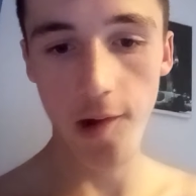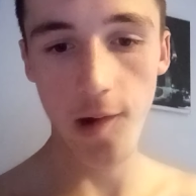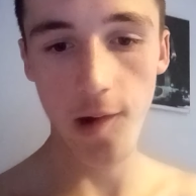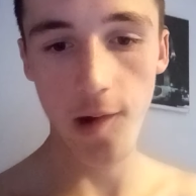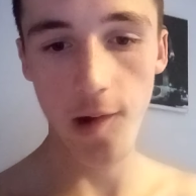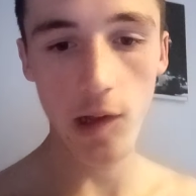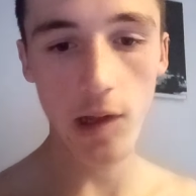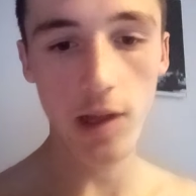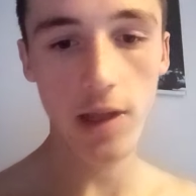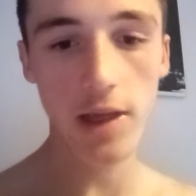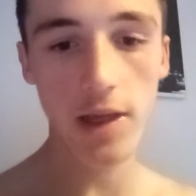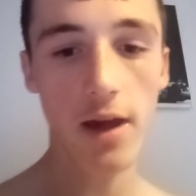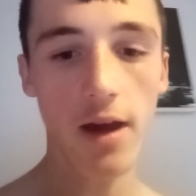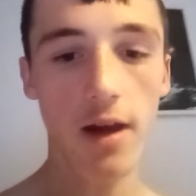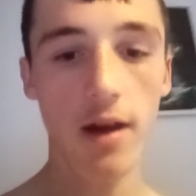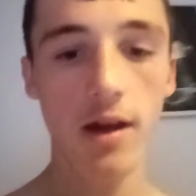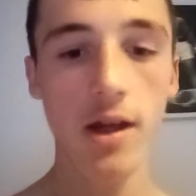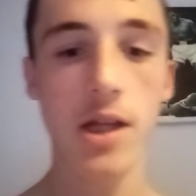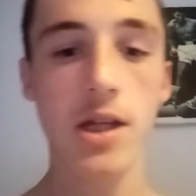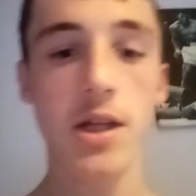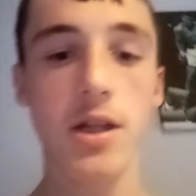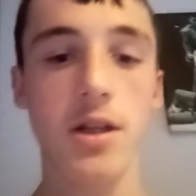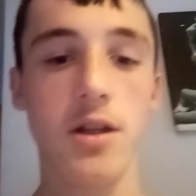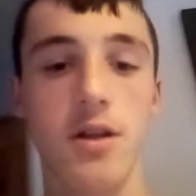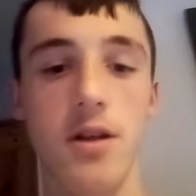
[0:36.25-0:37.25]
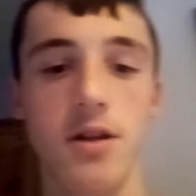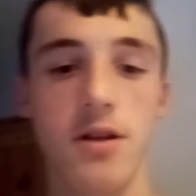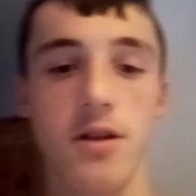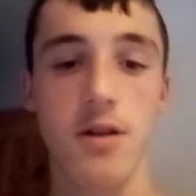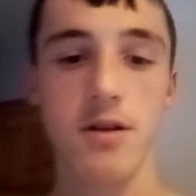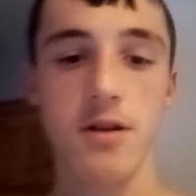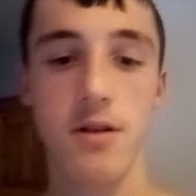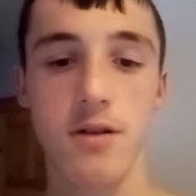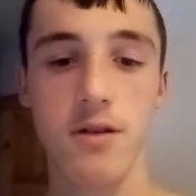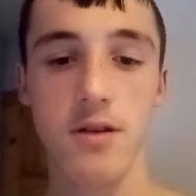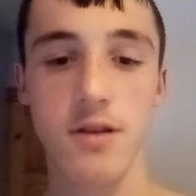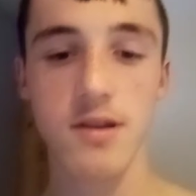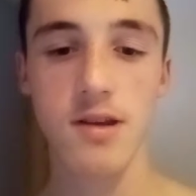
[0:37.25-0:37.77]
yeah,
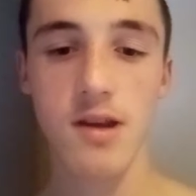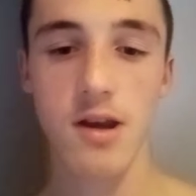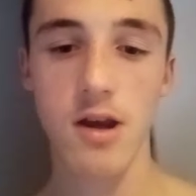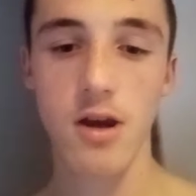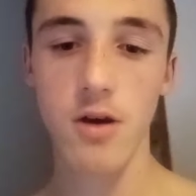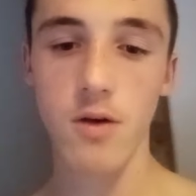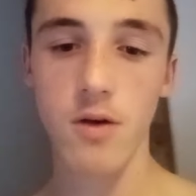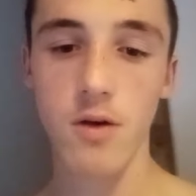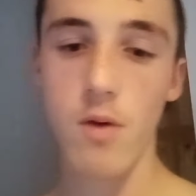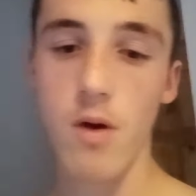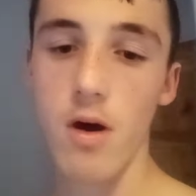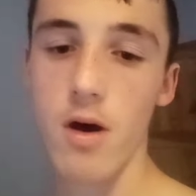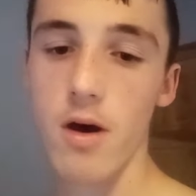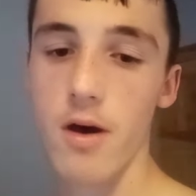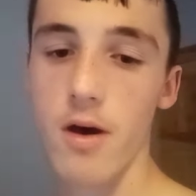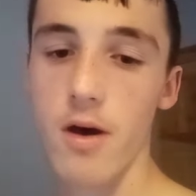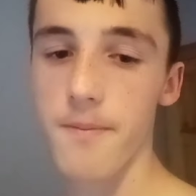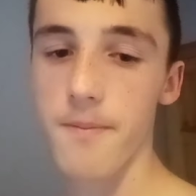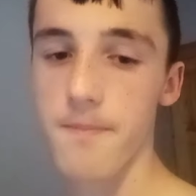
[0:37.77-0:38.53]
so